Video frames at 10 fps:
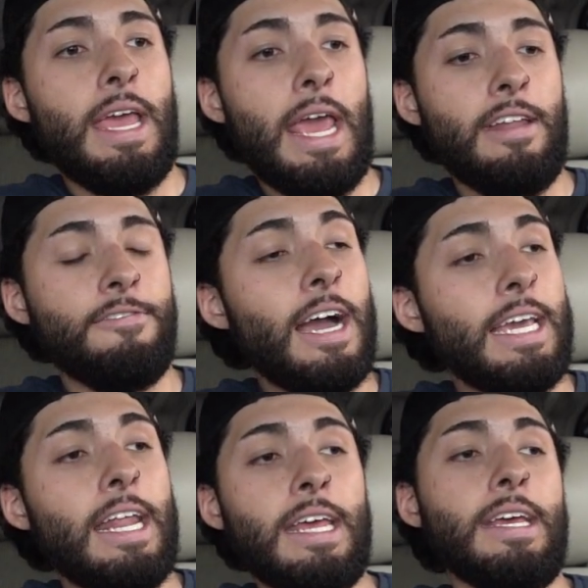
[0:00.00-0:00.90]
And if I
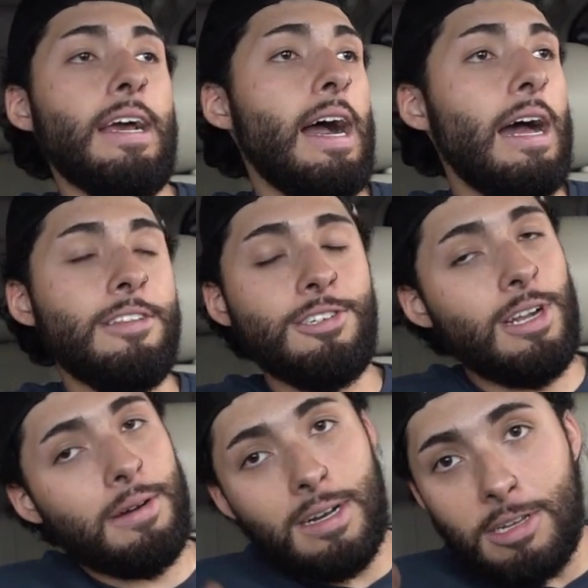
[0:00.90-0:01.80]
get it, dude,
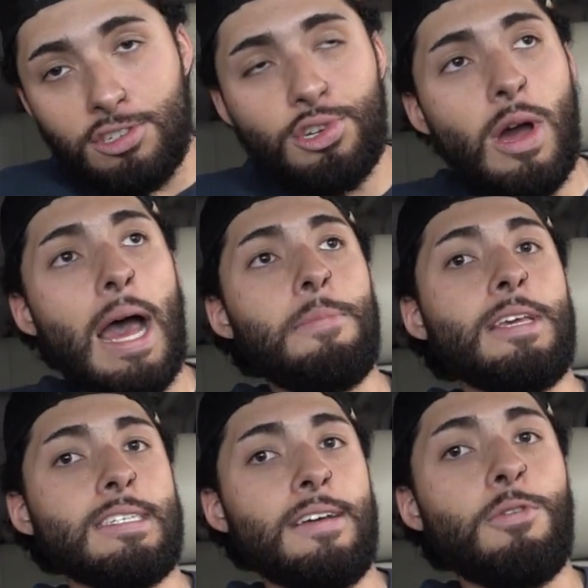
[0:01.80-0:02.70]
I'm going to be so happy
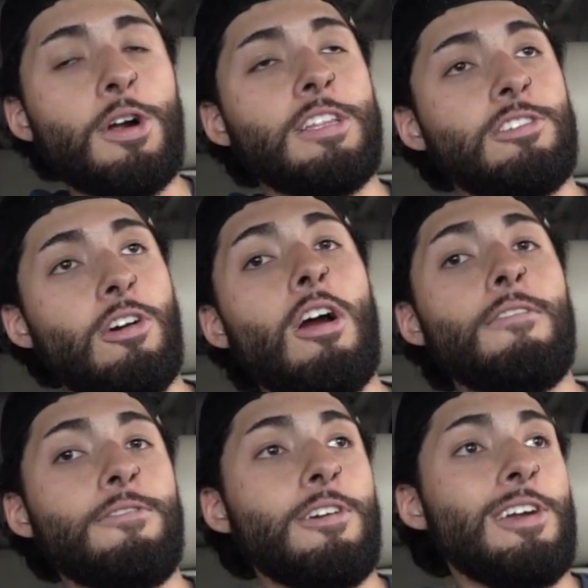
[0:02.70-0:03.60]
because I've wanted this car
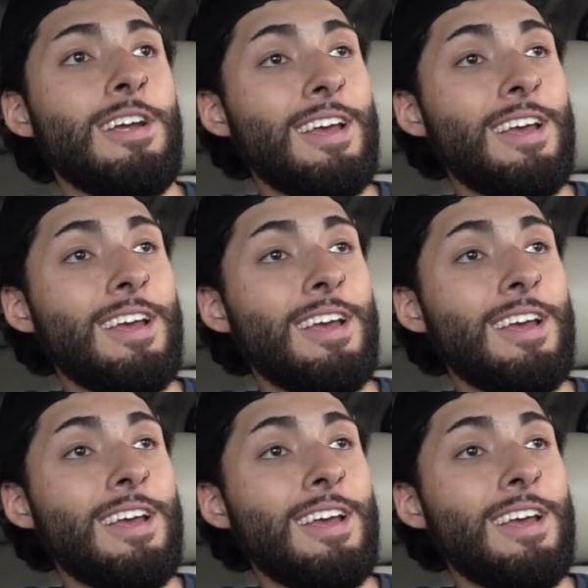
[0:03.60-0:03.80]
for